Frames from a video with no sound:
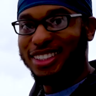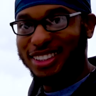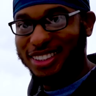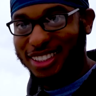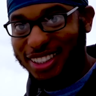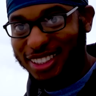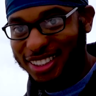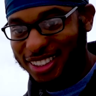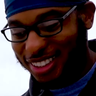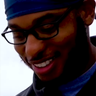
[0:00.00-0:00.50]

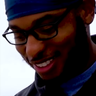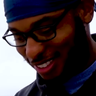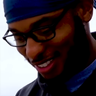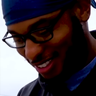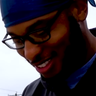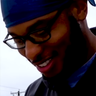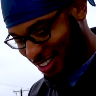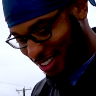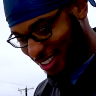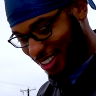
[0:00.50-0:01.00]
it.
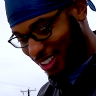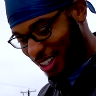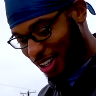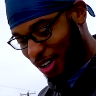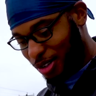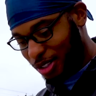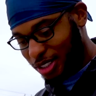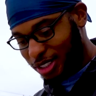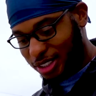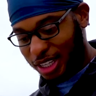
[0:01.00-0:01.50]

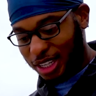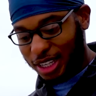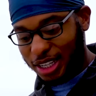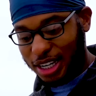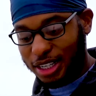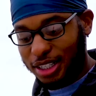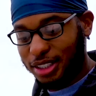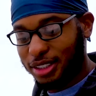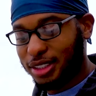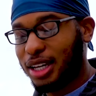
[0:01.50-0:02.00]
Oh, this thing
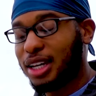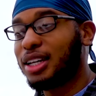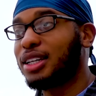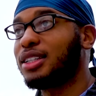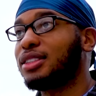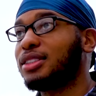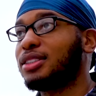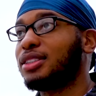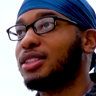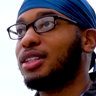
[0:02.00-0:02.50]
kinda
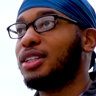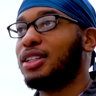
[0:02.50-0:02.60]
nice.